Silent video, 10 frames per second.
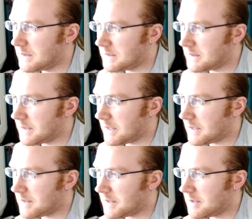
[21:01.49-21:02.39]
Yeah,
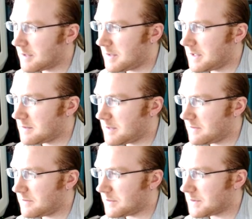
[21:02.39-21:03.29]
now you're coming into my
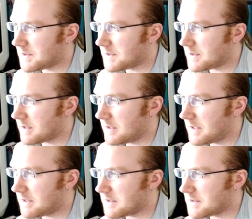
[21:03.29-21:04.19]
influence. I don't
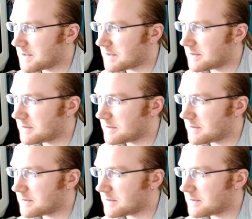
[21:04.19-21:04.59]
like this.